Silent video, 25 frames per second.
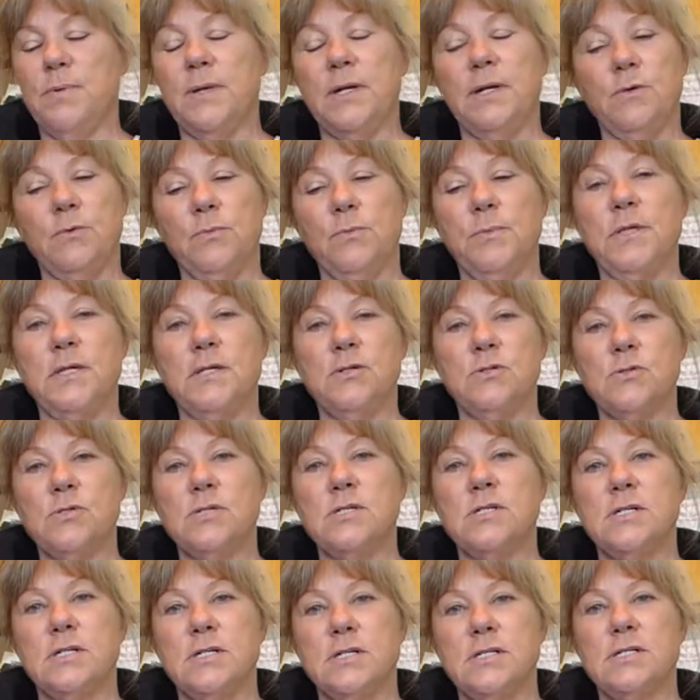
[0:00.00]
But it'll be
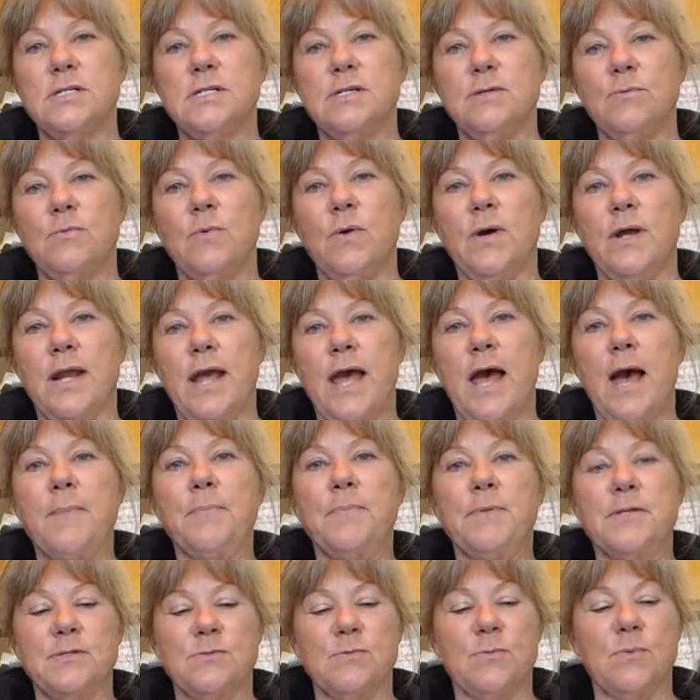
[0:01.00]
interesting to see what
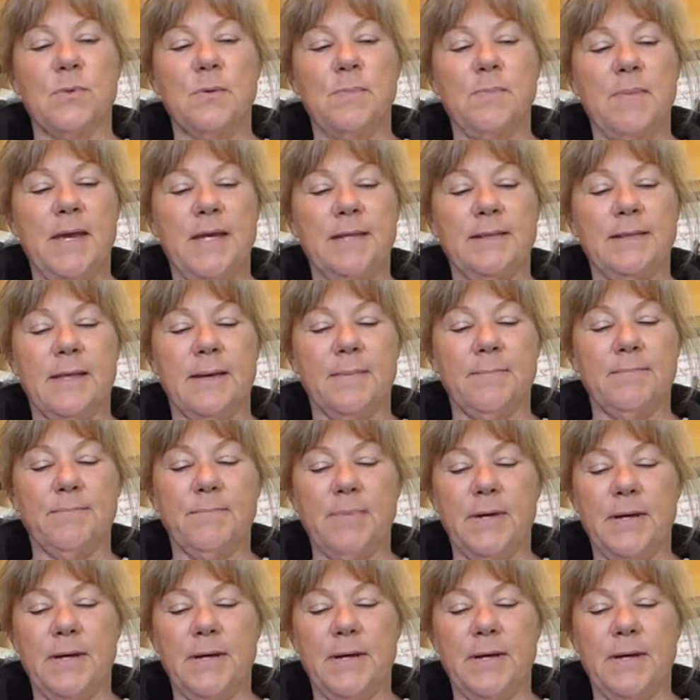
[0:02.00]
happens when we bake them.